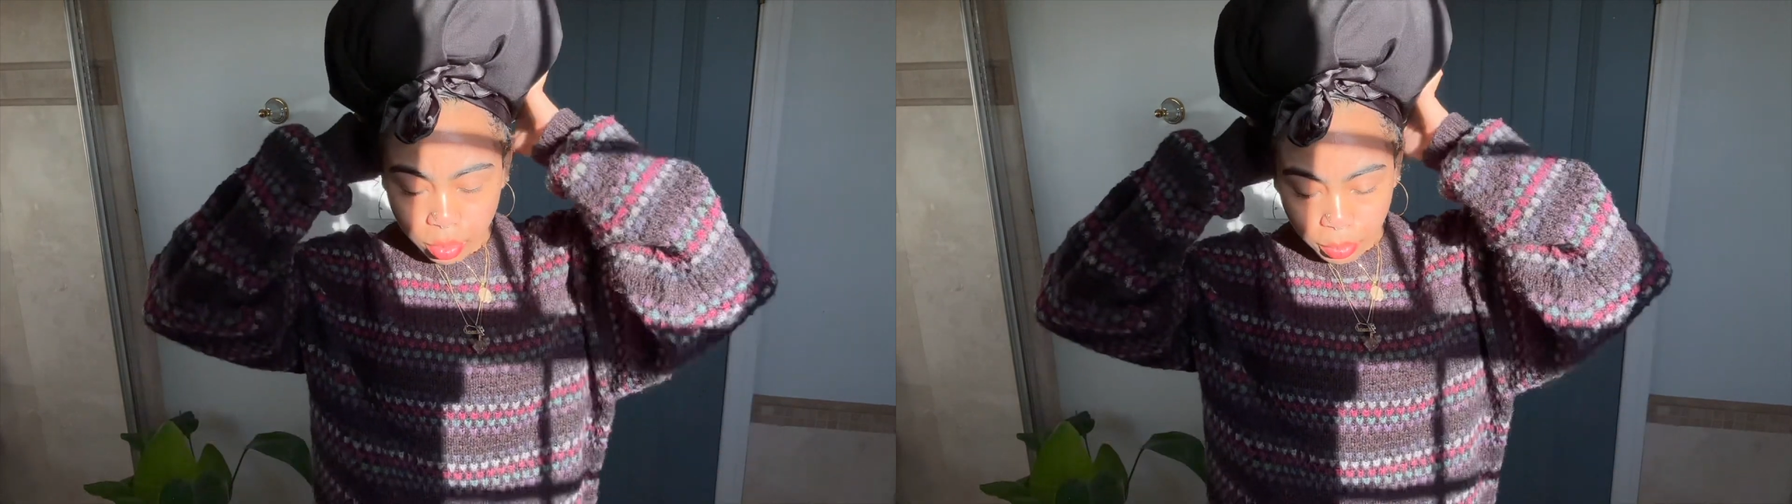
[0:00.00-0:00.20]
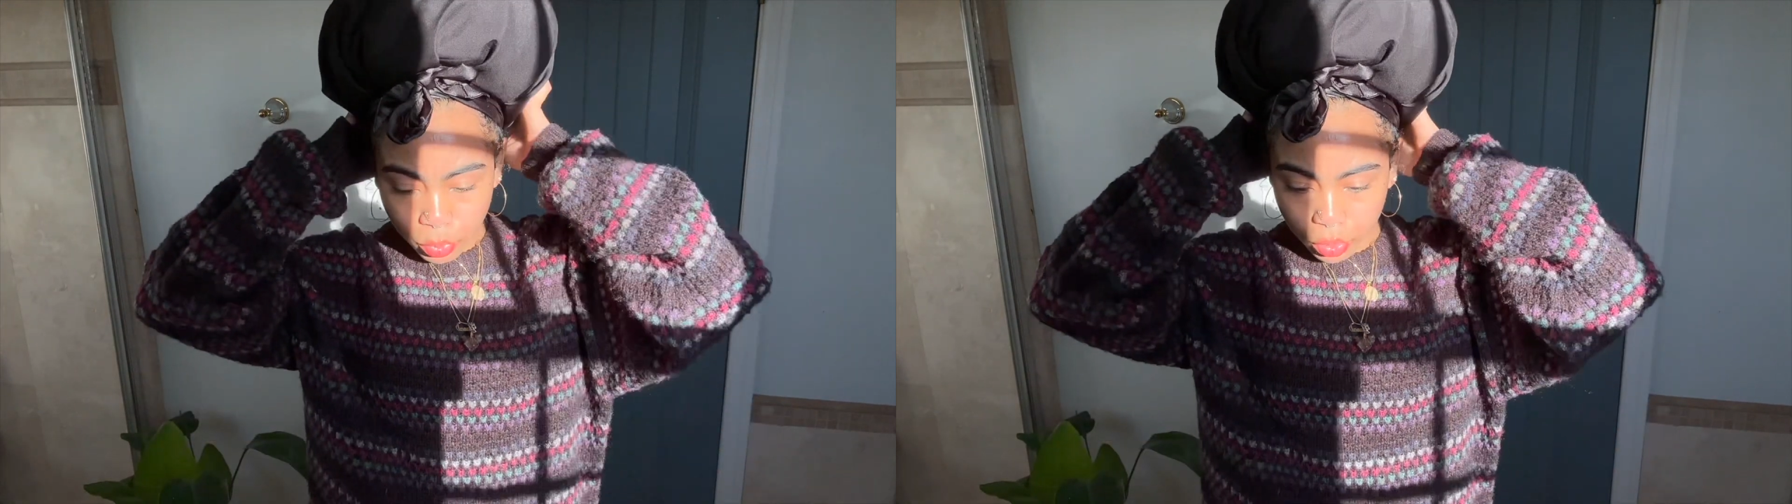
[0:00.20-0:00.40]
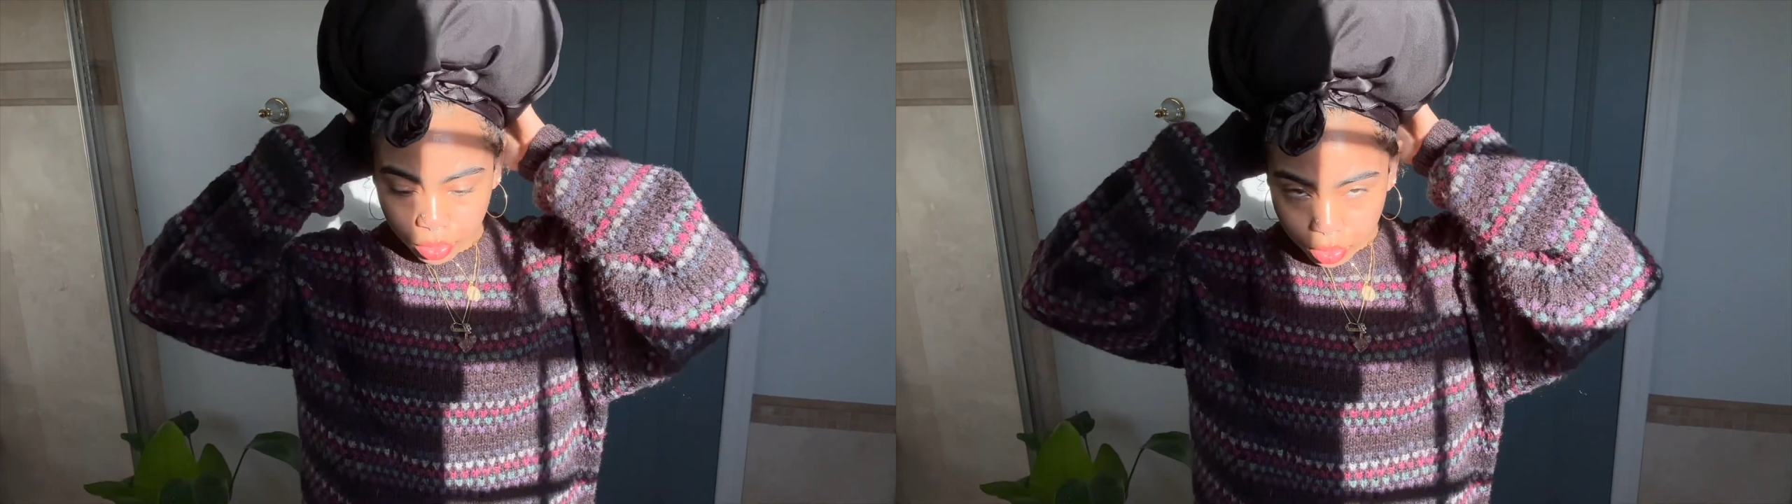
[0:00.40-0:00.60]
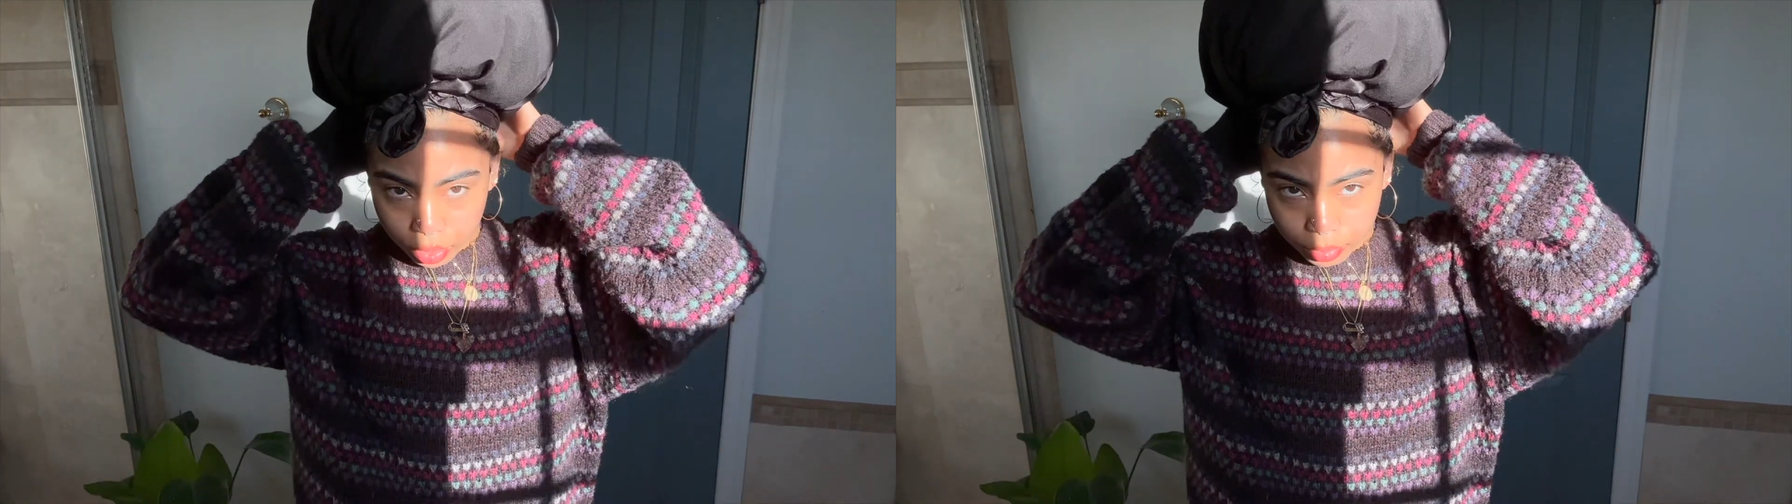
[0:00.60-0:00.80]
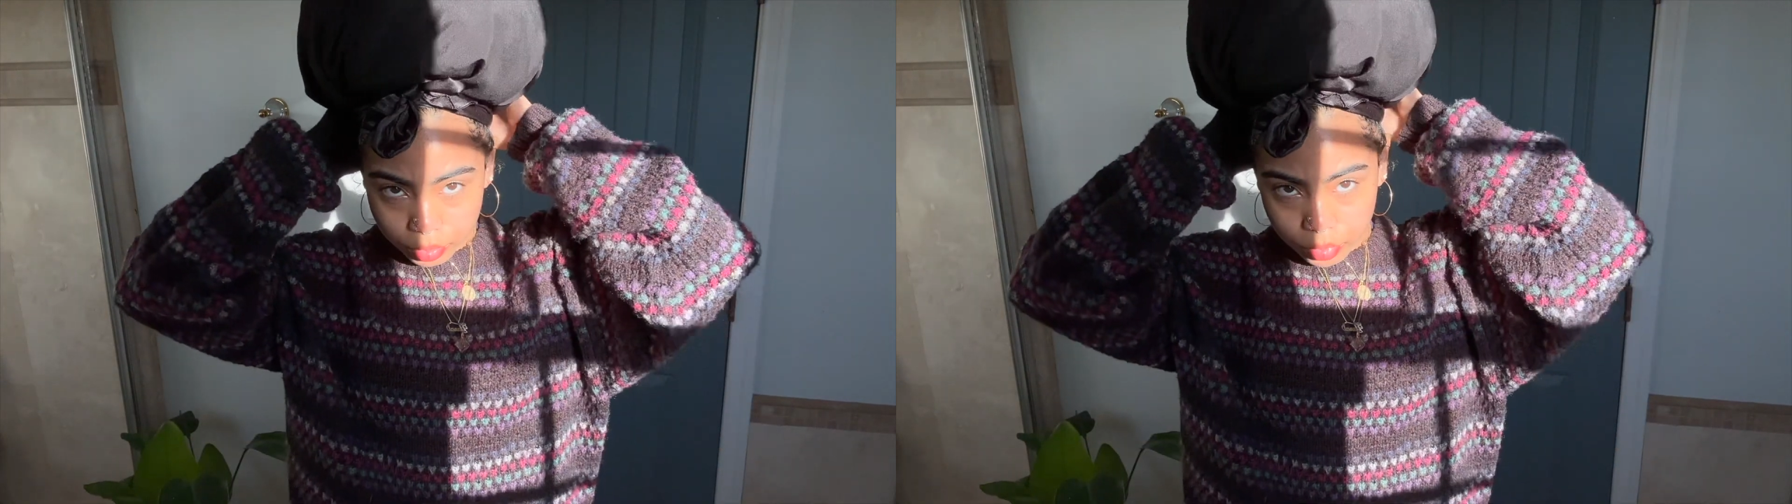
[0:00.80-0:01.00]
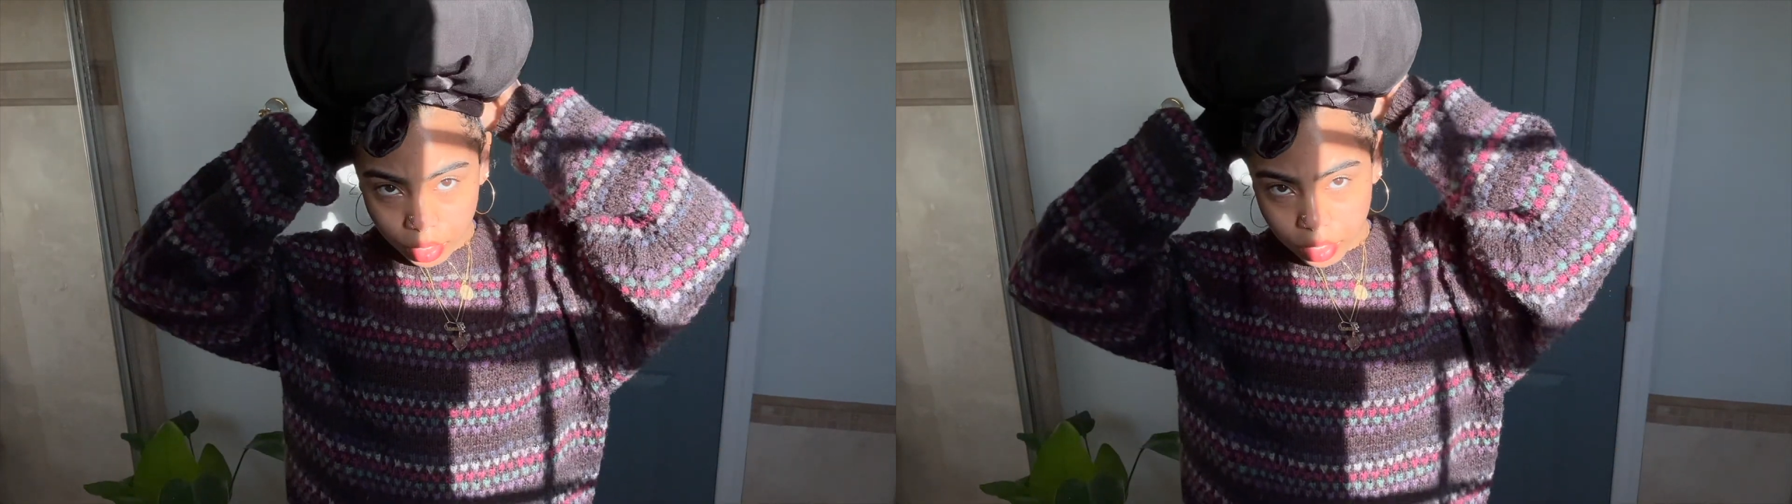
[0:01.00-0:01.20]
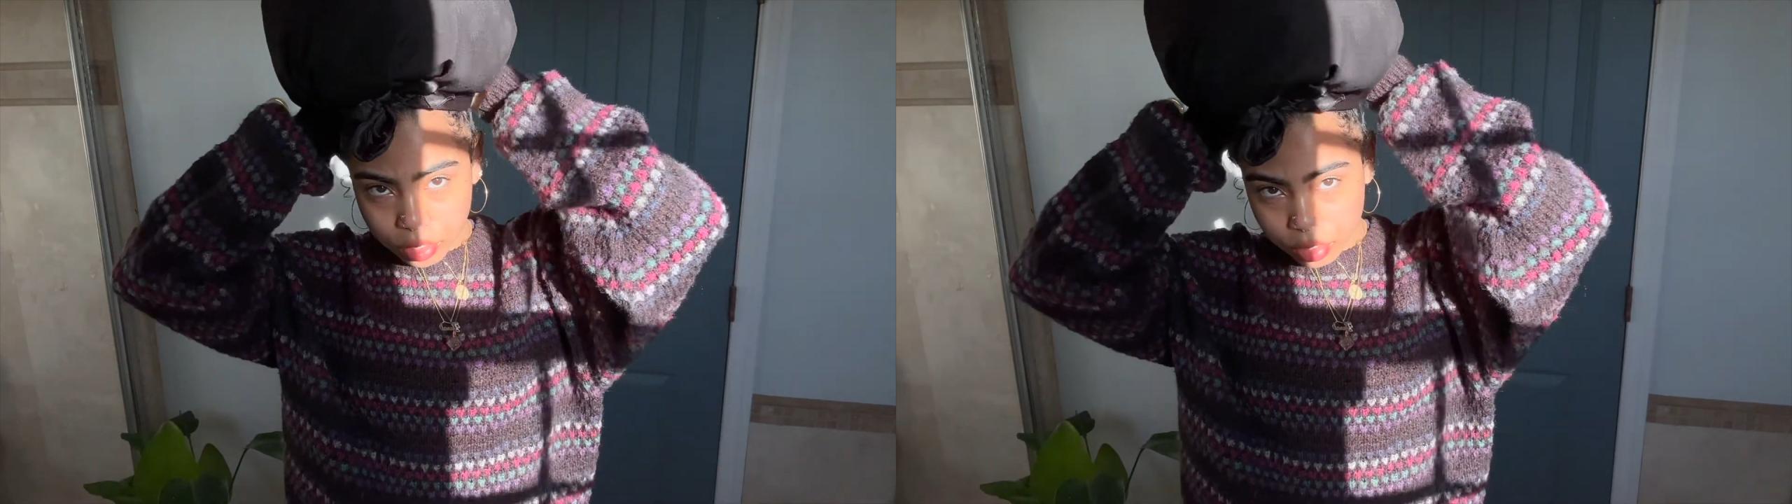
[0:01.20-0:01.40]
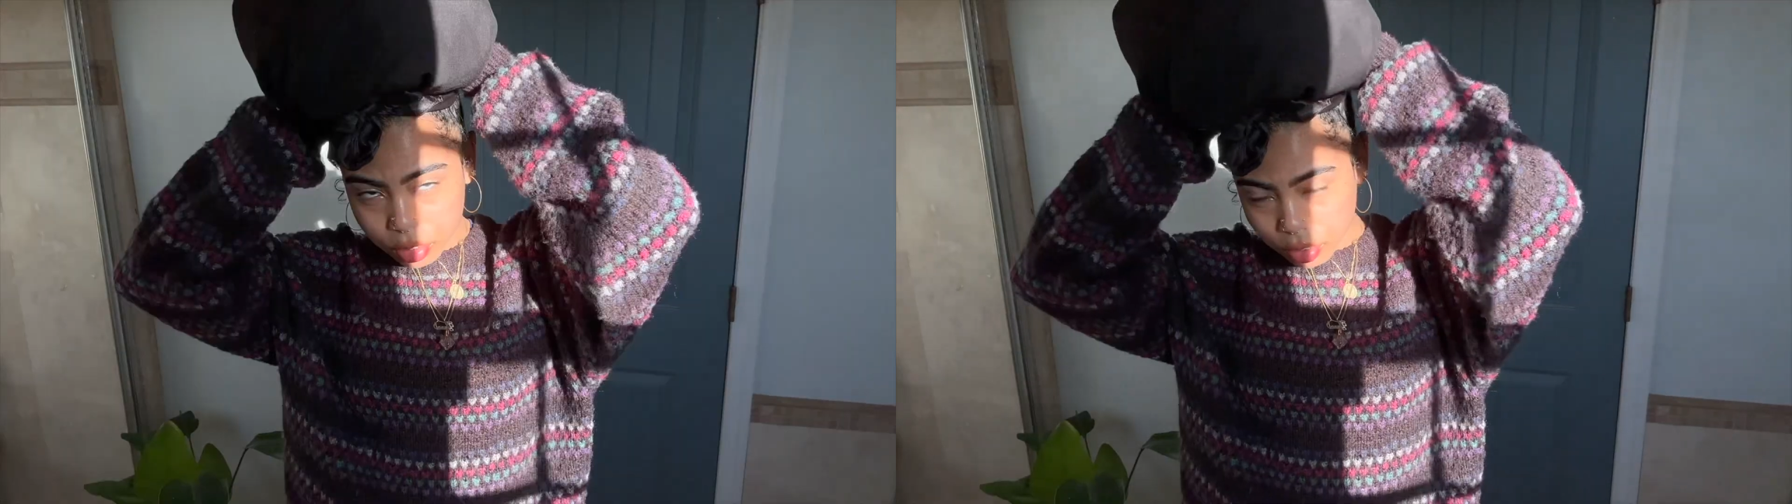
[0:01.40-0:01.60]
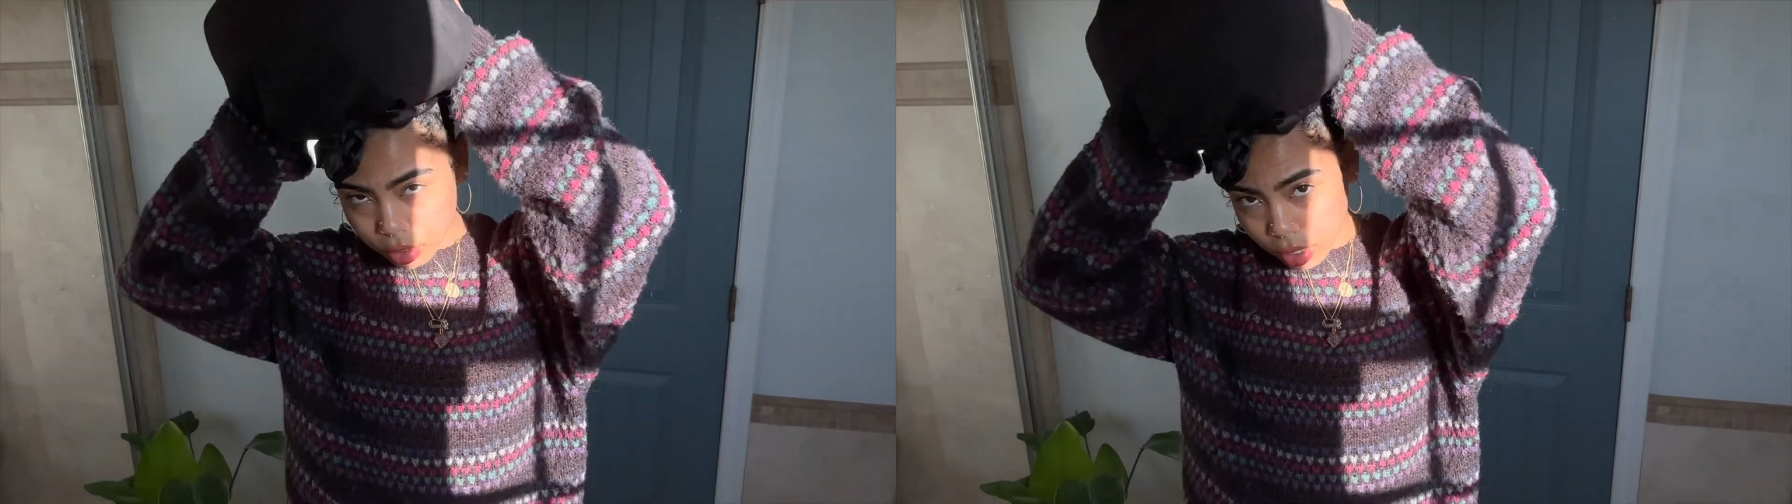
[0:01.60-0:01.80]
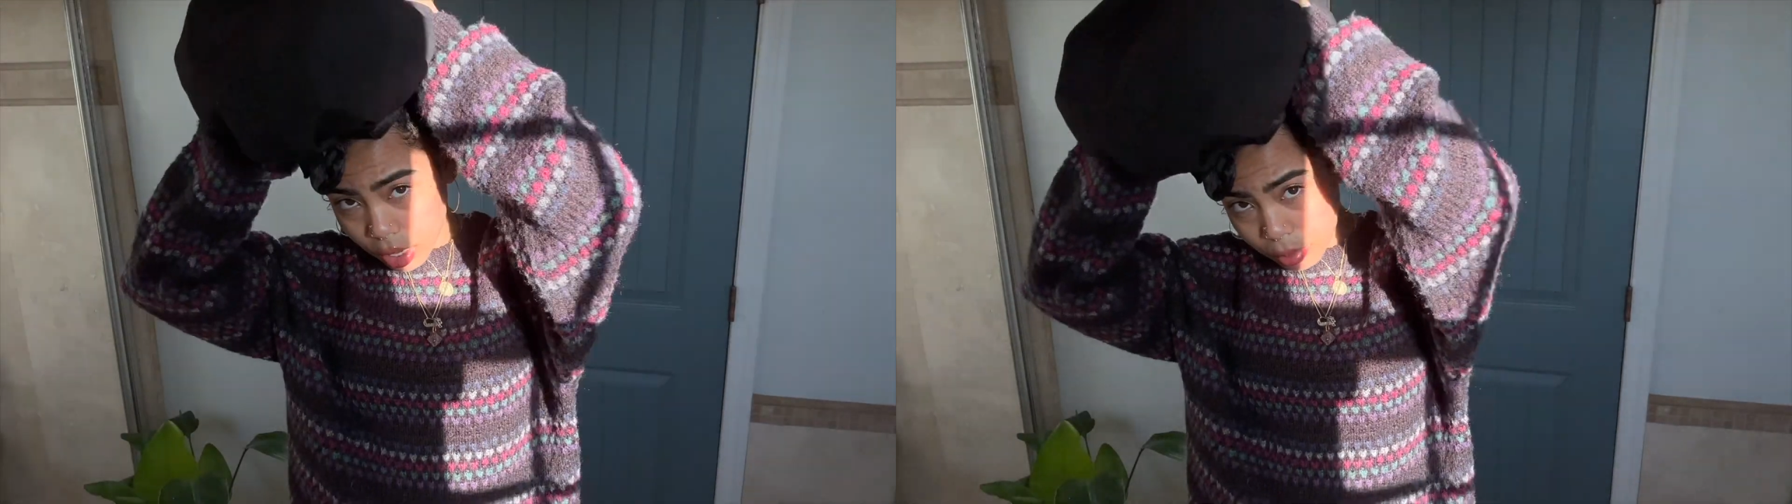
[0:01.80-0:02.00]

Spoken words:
the morning, I just take